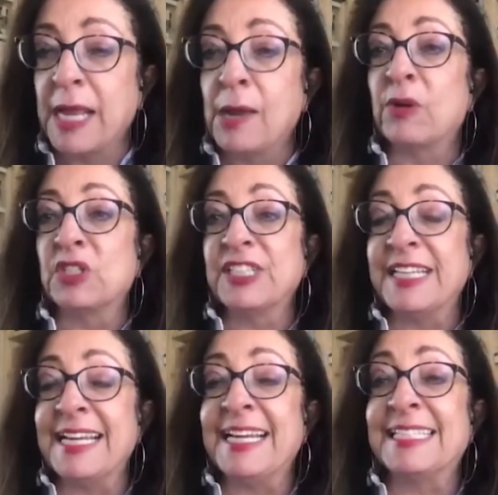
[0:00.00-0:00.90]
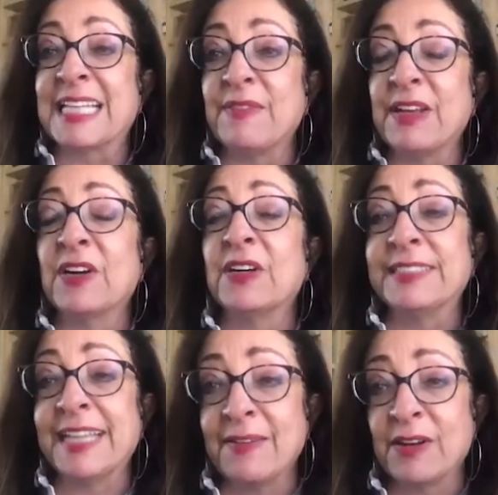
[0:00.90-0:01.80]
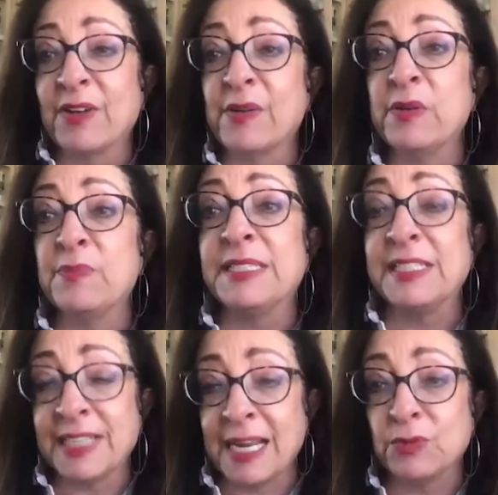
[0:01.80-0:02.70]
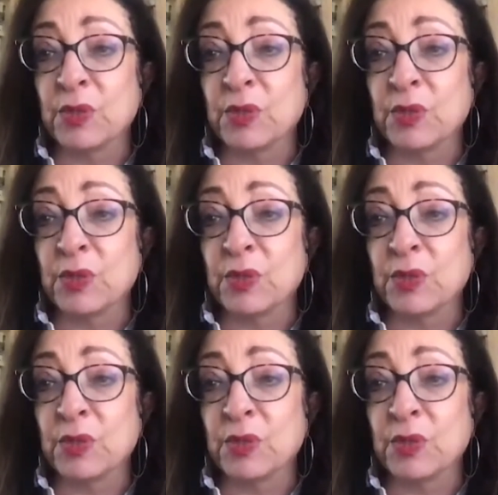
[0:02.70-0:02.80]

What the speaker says: where she is giving her time, her very busy time,